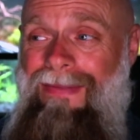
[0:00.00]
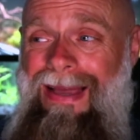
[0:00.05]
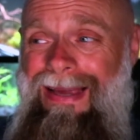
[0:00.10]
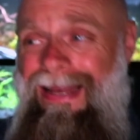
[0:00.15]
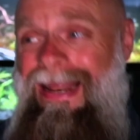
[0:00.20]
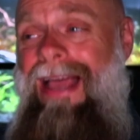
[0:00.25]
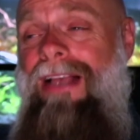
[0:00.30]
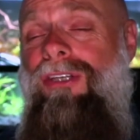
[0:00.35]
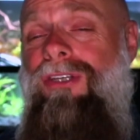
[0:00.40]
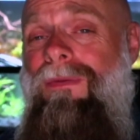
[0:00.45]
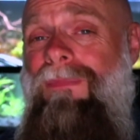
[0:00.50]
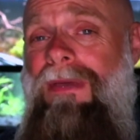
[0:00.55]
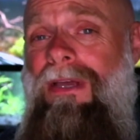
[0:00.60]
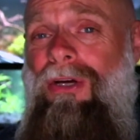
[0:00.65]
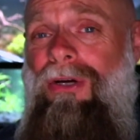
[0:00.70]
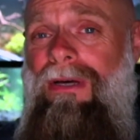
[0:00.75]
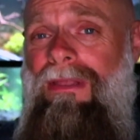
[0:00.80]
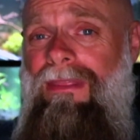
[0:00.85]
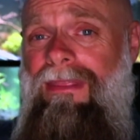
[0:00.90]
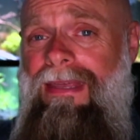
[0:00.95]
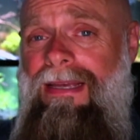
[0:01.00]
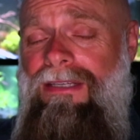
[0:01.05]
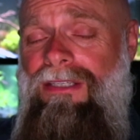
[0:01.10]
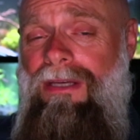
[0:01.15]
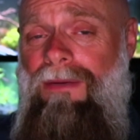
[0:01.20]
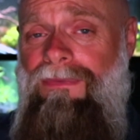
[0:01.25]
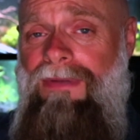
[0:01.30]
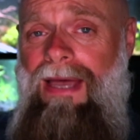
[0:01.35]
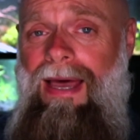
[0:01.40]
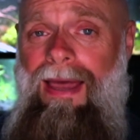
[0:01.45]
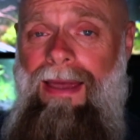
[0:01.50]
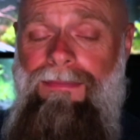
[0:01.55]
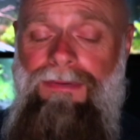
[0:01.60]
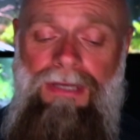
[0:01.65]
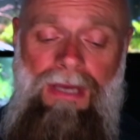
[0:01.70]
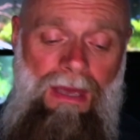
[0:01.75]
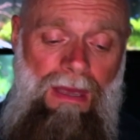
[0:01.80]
And that can actually be a good thing sometimes.